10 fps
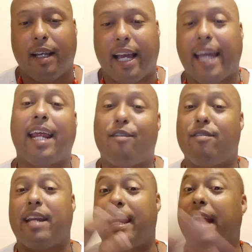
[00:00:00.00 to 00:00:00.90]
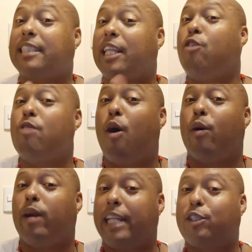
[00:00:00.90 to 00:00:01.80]
And then next thing you know,
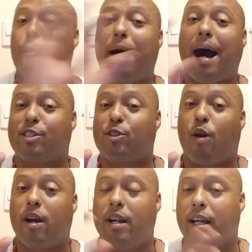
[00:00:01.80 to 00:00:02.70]
they show the box score.